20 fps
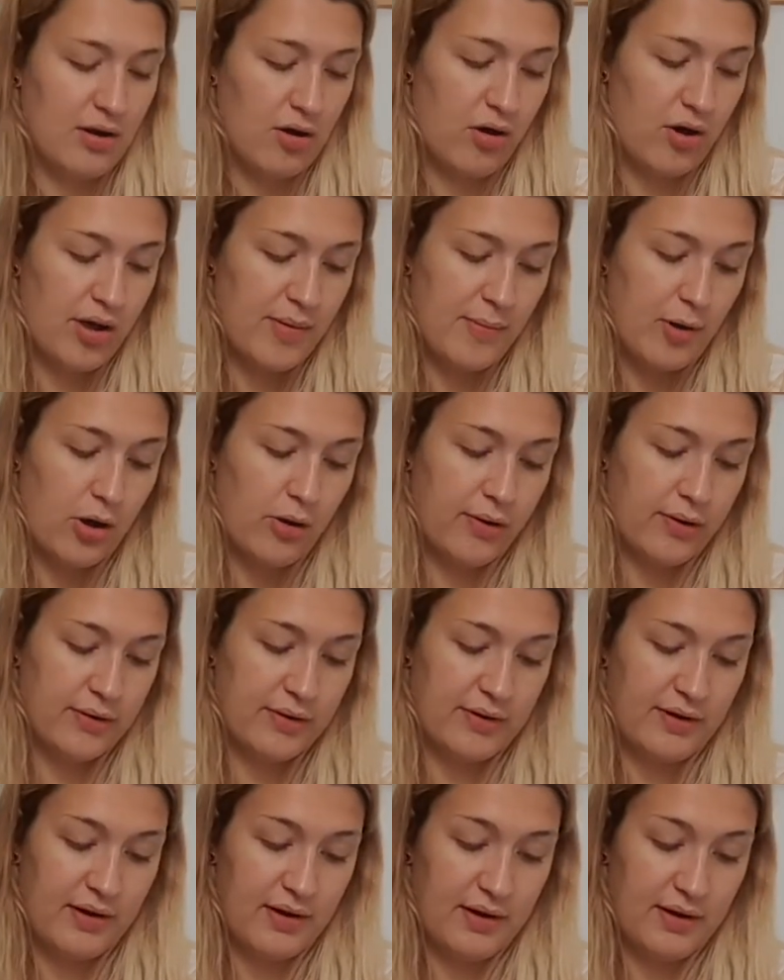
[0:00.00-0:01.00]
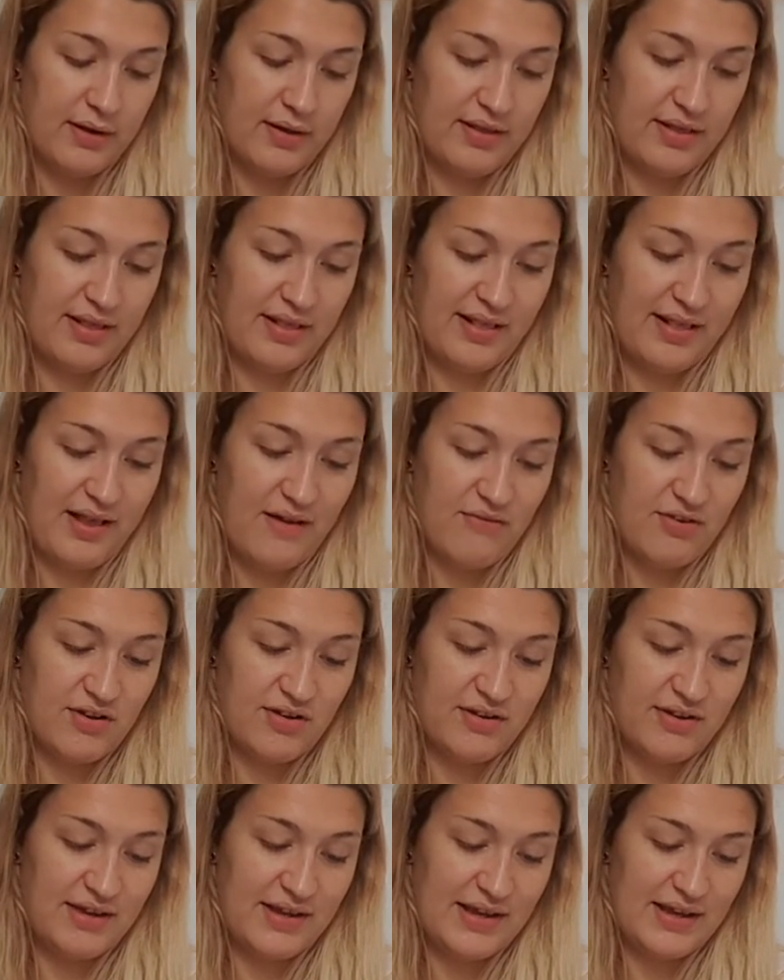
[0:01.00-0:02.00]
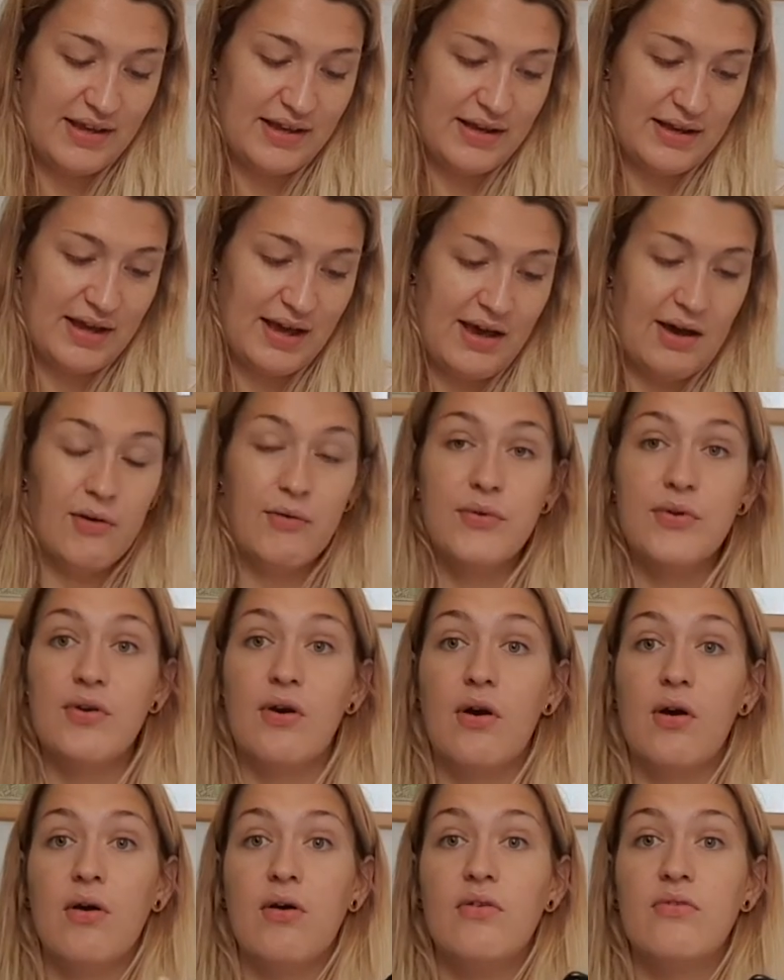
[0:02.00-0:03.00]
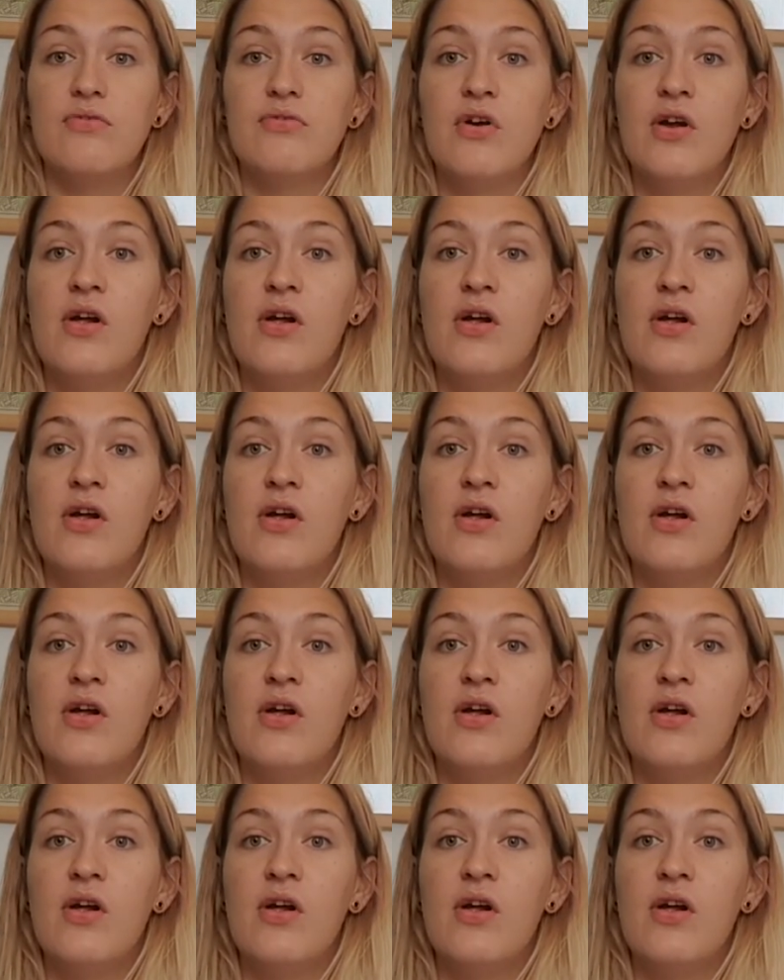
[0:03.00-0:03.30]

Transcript: I'm on 17 out of